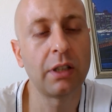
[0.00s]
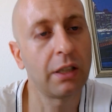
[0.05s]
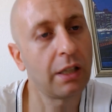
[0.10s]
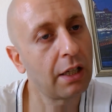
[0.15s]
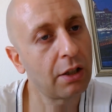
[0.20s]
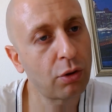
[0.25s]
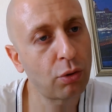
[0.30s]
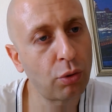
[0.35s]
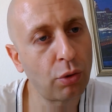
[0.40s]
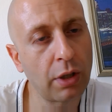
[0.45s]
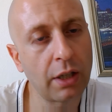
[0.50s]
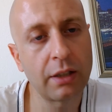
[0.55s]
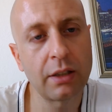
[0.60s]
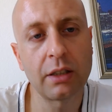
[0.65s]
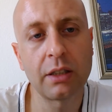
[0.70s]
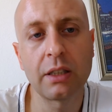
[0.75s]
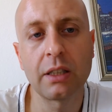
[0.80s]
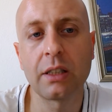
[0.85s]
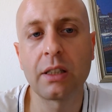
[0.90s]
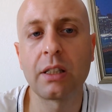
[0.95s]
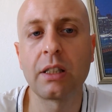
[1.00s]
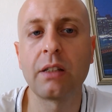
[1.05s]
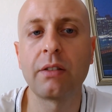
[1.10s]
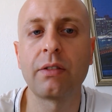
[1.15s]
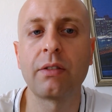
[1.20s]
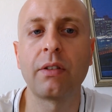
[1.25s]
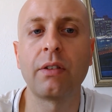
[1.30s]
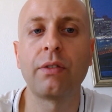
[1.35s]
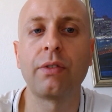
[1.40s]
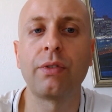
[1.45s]
Yes,
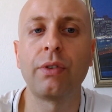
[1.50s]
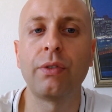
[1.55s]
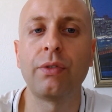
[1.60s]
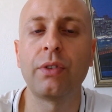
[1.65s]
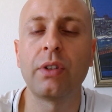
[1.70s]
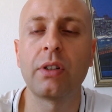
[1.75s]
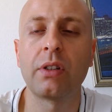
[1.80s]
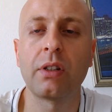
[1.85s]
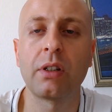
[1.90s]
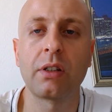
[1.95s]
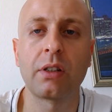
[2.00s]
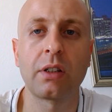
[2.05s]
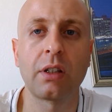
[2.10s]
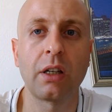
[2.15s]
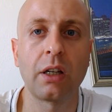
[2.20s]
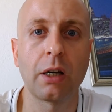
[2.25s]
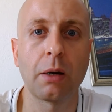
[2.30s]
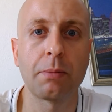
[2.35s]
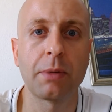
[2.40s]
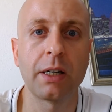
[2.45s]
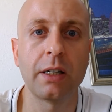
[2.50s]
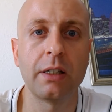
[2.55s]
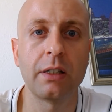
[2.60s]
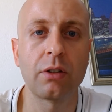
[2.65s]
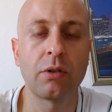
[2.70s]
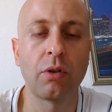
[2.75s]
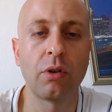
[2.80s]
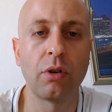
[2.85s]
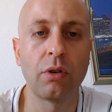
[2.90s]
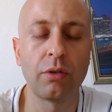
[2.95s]
256 gigabyte
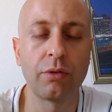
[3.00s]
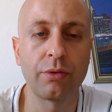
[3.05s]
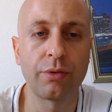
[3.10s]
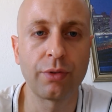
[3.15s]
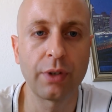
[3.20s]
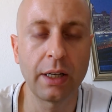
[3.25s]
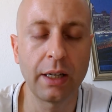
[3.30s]
of